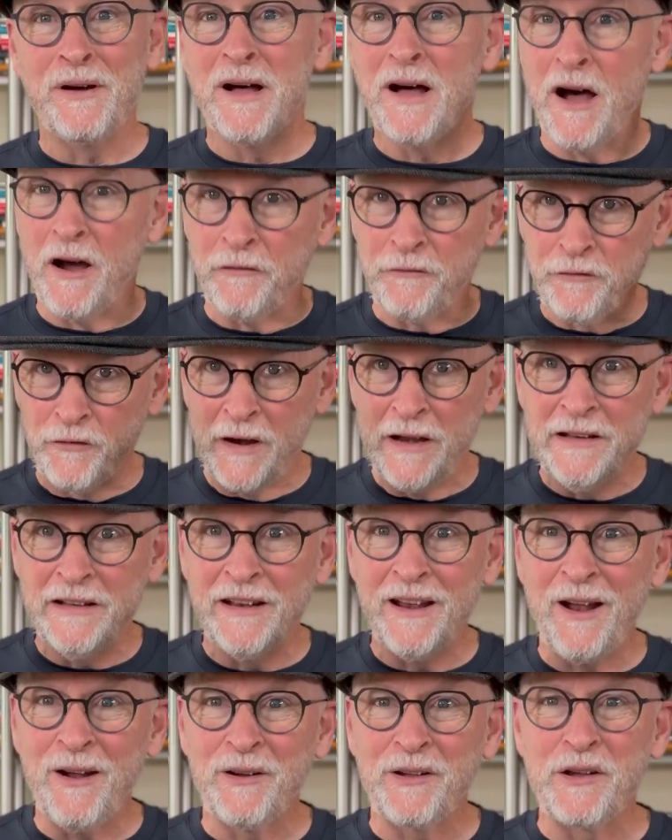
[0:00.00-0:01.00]
a friend
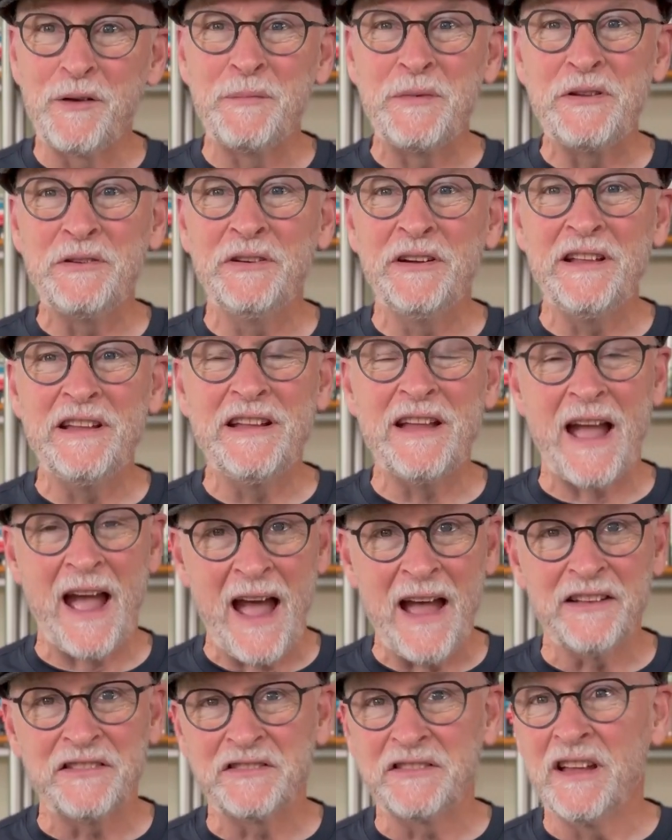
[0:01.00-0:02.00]
in our community
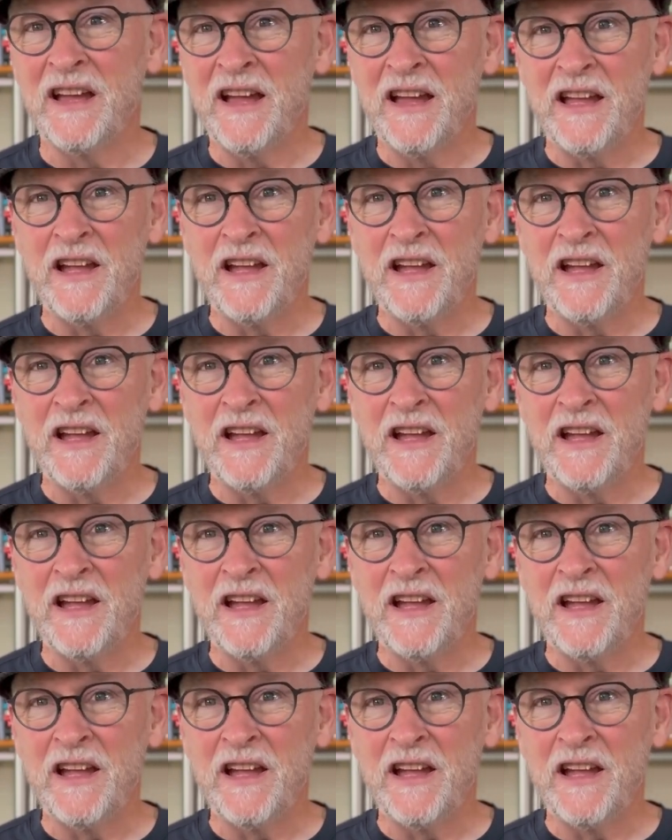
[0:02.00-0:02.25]
asked